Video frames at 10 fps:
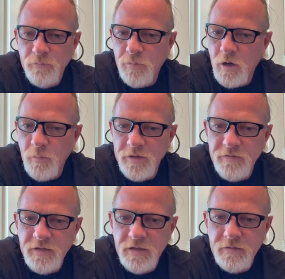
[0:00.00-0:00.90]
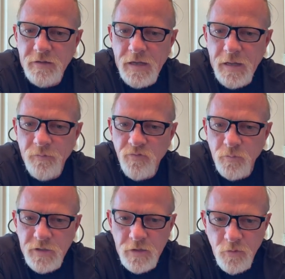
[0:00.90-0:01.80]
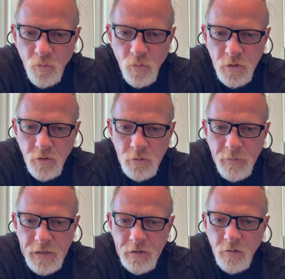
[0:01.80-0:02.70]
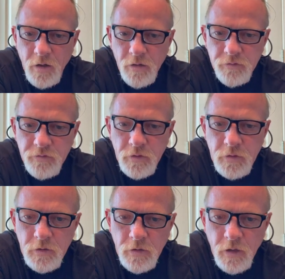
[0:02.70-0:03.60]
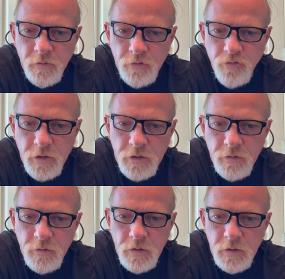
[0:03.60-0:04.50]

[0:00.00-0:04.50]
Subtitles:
probably 10 times from getting really bad lost on the trail.